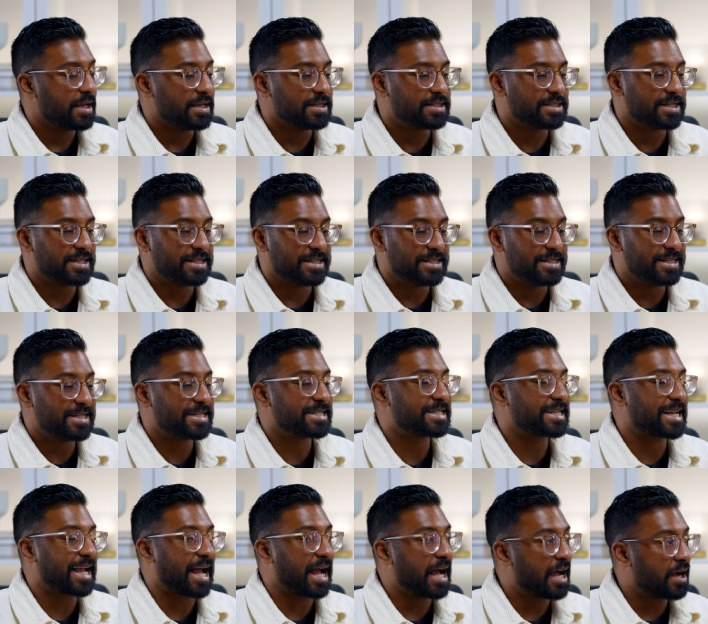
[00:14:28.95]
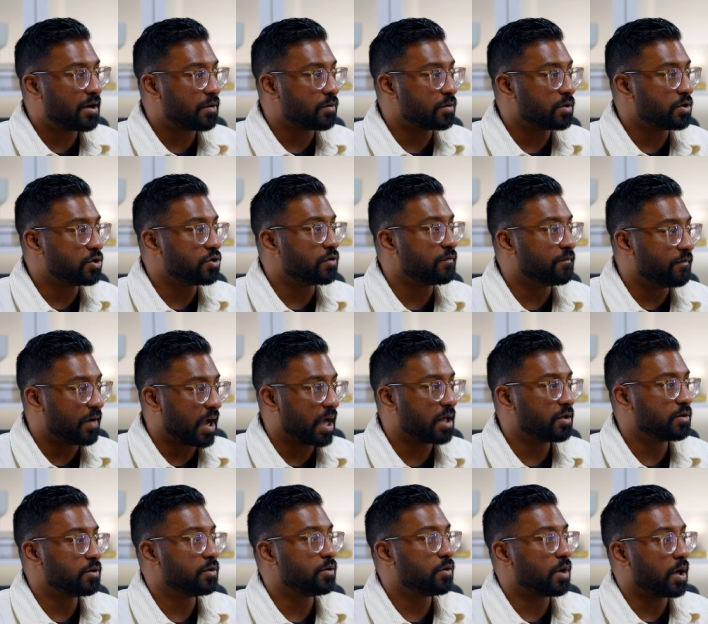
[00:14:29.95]
is to discount your
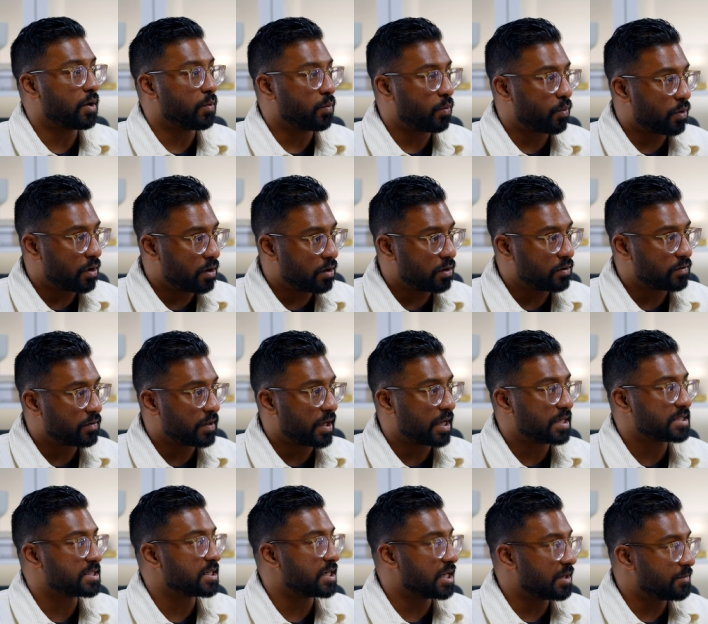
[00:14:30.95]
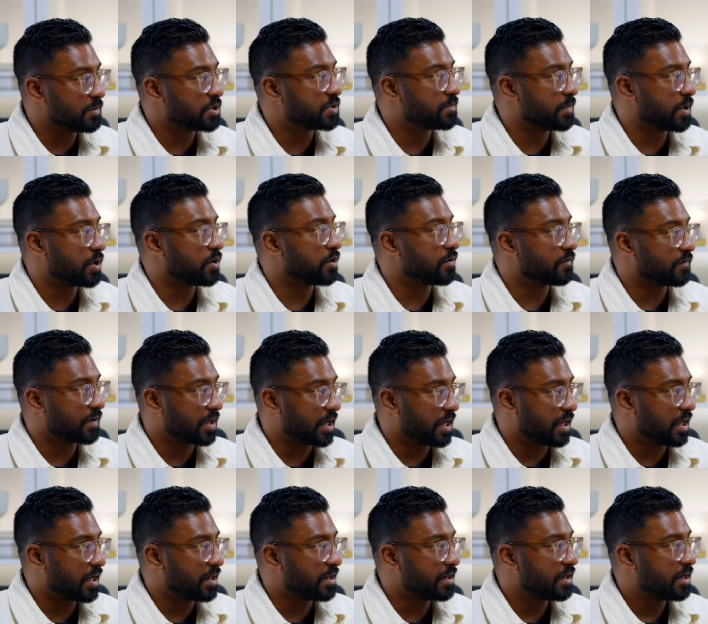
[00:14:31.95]
value and worth as an image bearer of
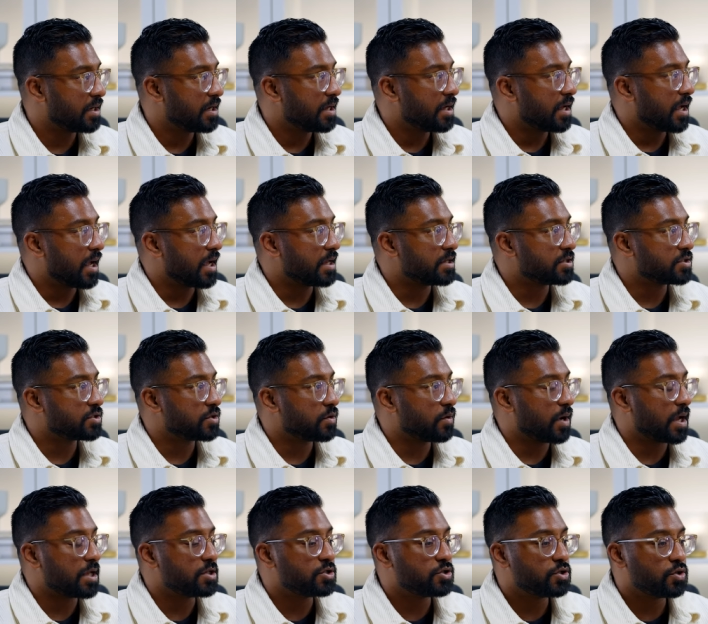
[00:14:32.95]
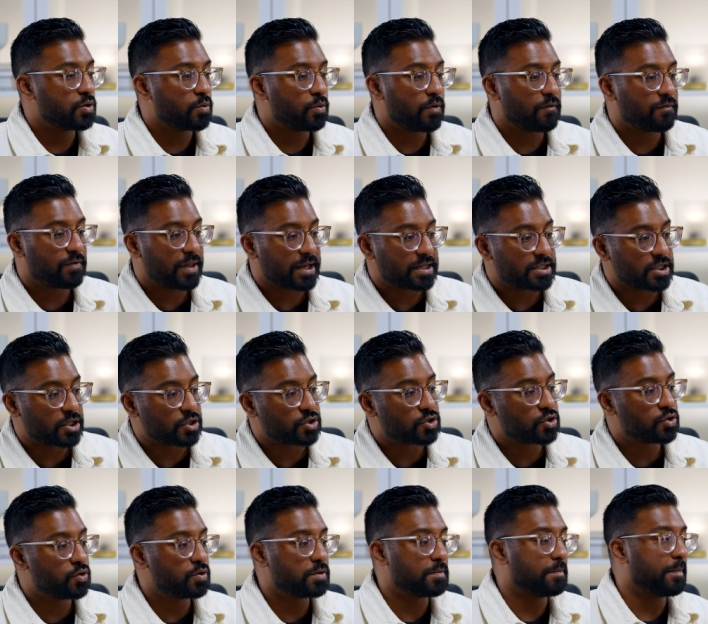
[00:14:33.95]
God. And so as you're reflecting
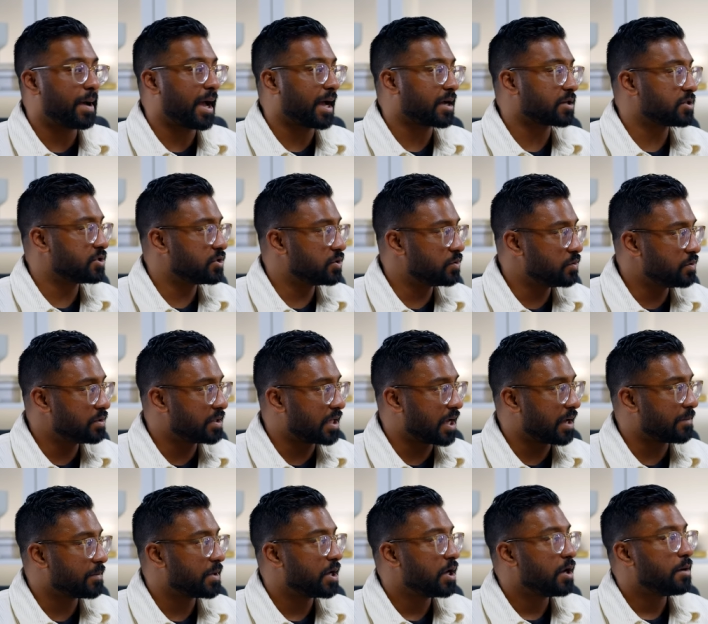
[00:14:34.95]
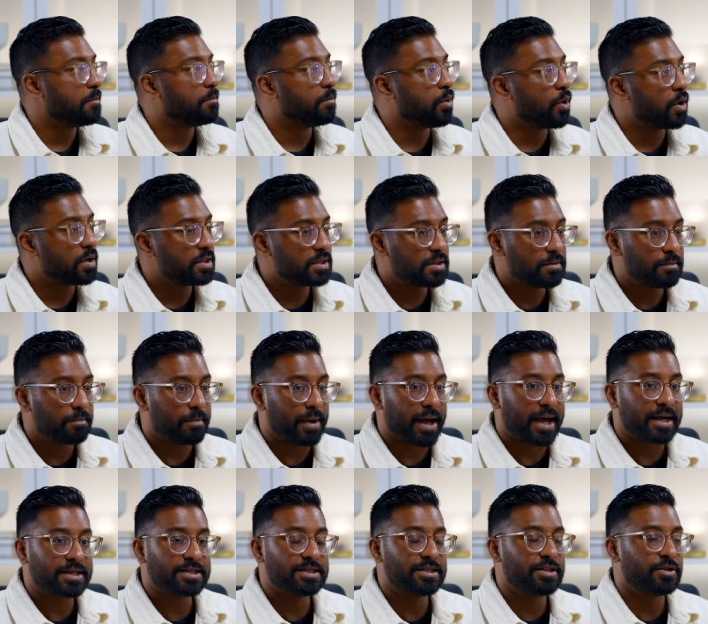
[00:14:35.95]
truth back to them, point them
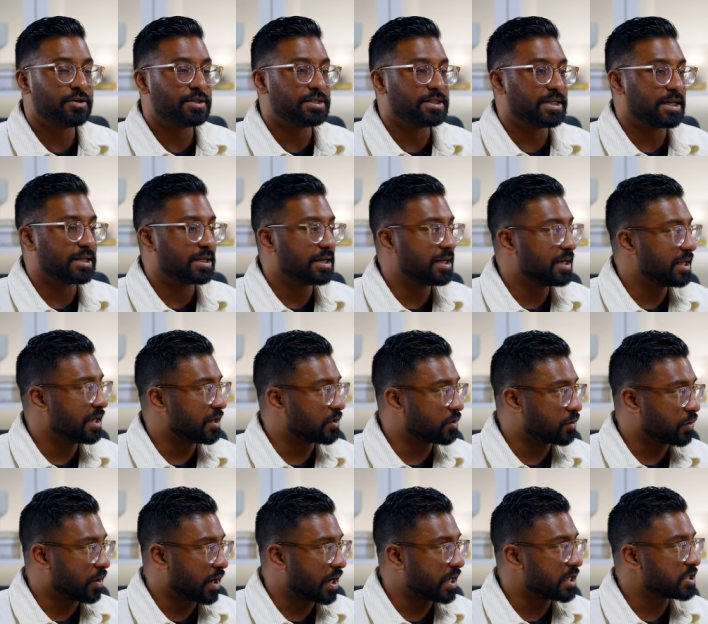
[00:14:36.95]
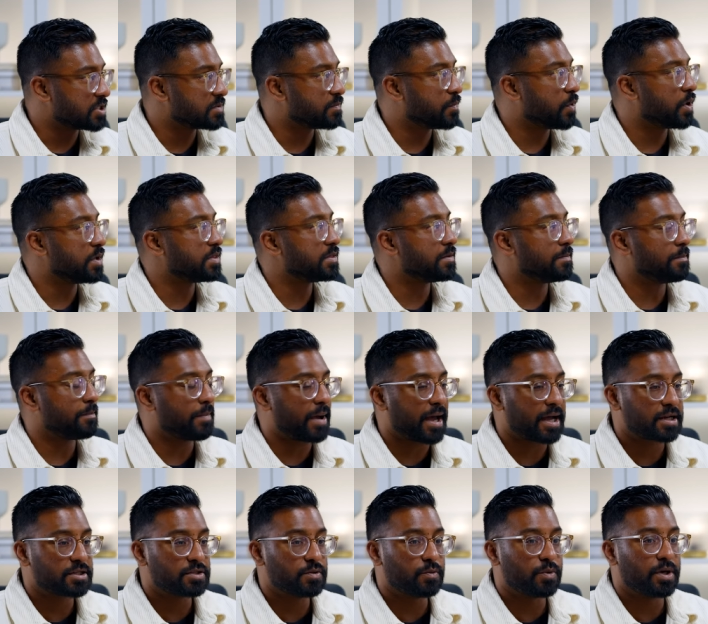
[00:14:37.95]
back to their dignity in Christ, point them
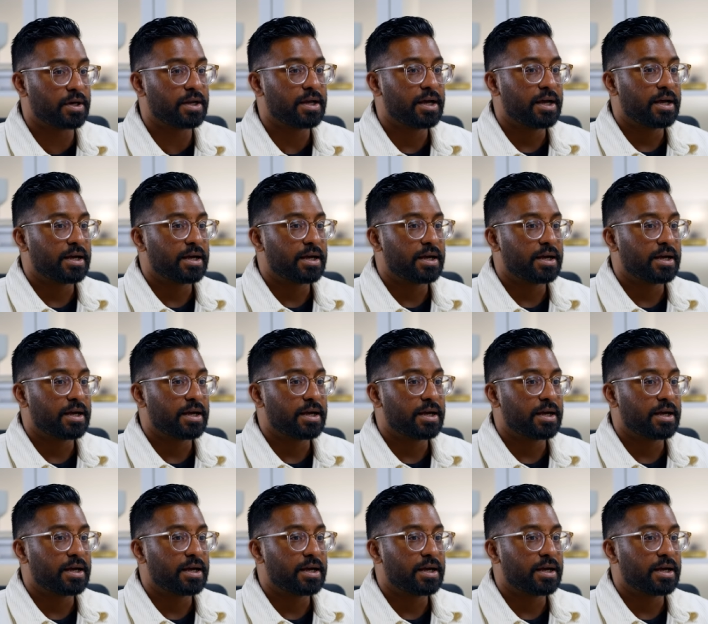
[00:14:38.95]
back to what